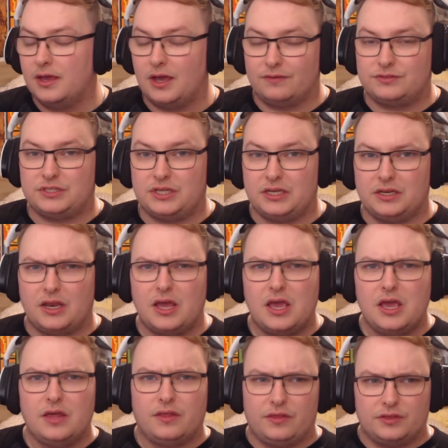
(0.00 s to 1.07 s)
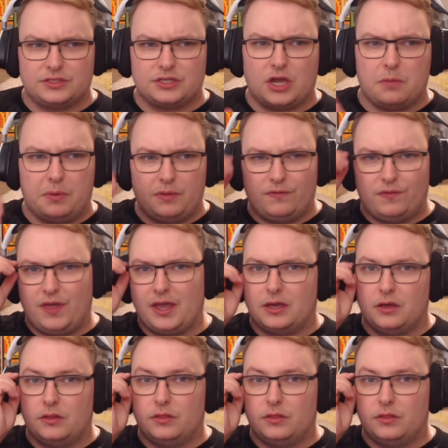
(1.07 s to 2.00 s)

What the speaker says: I've seen that there's a couple of, like,